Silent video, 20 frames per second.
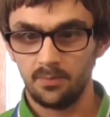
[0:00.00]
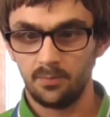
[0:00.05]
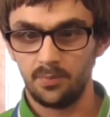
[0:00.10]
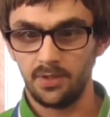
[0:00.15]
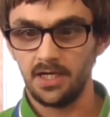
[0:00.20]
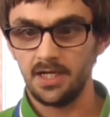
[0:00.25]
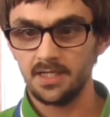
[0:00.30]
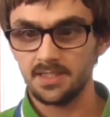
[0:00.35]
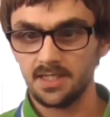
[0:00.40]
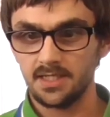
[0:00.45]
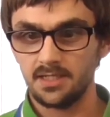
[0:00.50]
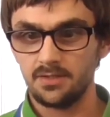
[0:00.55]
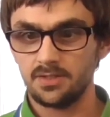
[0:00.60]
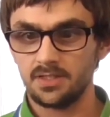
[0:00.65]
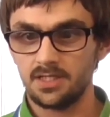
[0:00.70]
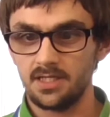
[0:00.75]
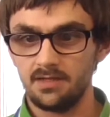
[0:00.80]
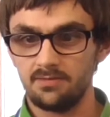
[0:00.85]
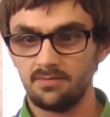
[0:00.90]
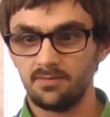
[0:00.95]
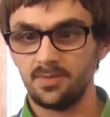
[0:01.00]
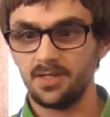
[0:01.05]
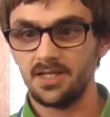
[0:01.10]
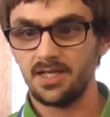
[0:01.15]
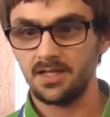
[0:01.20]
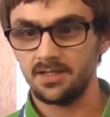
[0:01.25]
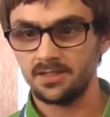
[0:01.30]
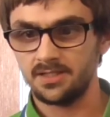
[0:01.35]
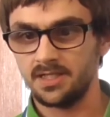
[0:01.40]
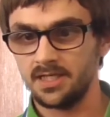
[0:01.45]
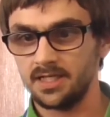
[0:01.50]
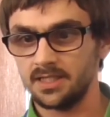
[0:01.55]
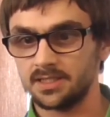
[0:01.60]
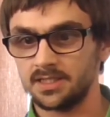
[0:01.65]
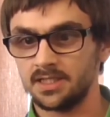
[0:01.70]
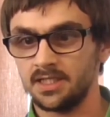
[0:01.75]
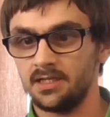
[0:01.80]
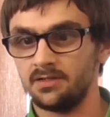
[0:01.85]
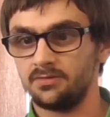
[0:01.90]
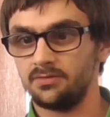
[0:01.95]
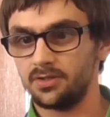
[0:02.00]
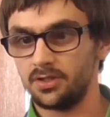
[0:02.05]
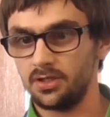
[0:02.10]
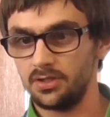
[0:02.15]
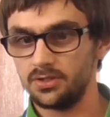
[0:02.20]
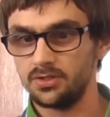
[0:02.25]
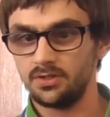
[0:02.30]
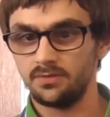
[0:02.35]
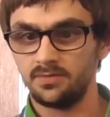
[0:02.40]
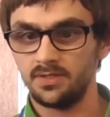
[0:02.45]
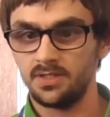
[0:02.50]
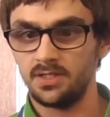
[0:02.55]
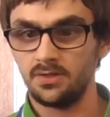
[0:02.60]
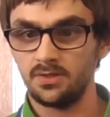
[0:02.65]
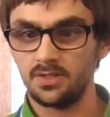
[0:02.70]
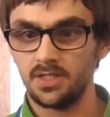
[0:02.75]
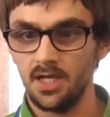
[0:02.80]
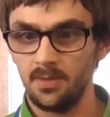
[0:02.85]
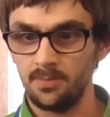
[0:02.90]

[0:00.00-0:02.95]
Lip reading: but as I use an AVerMedia LGX card for console videos,